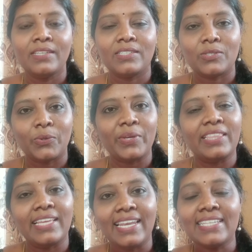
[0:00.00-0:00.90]
So,
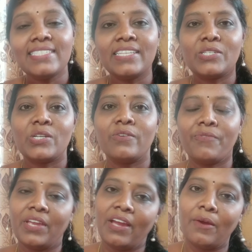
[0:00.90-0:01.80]
in the last
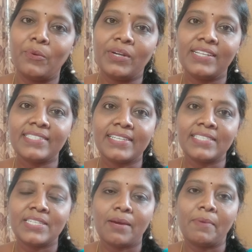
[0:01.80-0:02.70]
session, we have
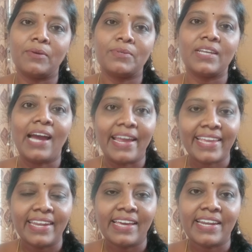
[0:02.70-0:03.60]
discussed about
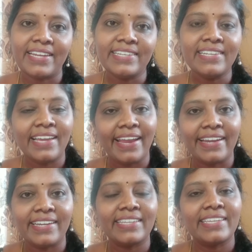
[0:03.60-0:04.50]
R.K. Narayan
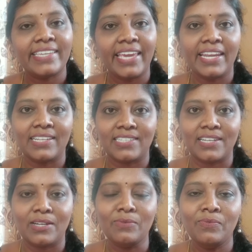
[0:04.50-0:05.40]
and K.
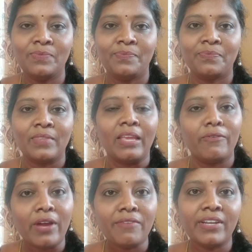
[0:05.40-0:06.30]
Rajarao.
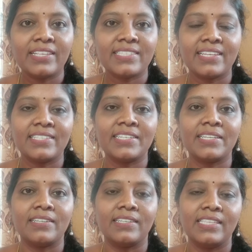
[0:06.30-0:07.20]
Why we discussed
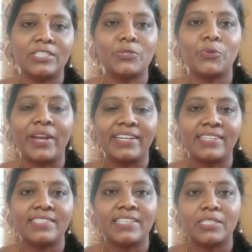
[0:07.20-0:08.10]
these two
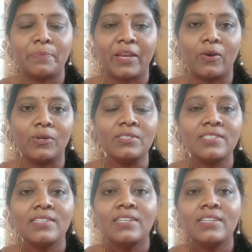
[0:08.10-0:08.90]
writers is because